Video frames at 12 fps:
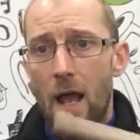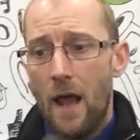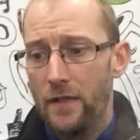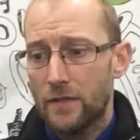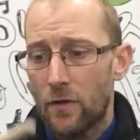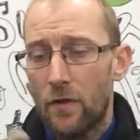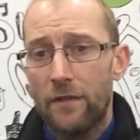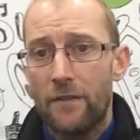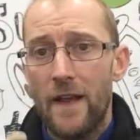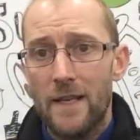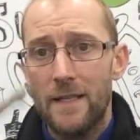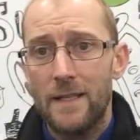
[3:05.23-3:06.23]
are sort of
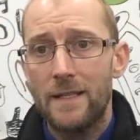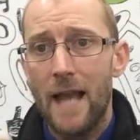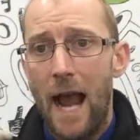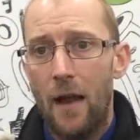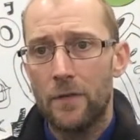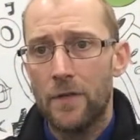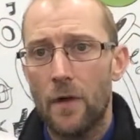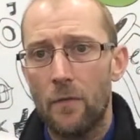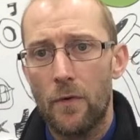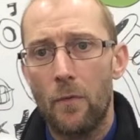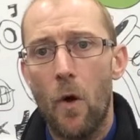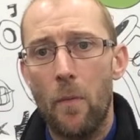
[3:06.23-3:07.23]
facing down. You don't
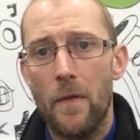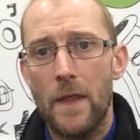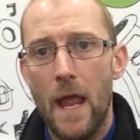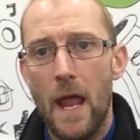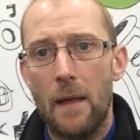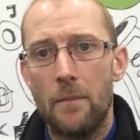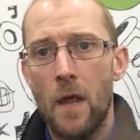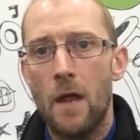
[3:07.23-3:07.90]
want them up in the air.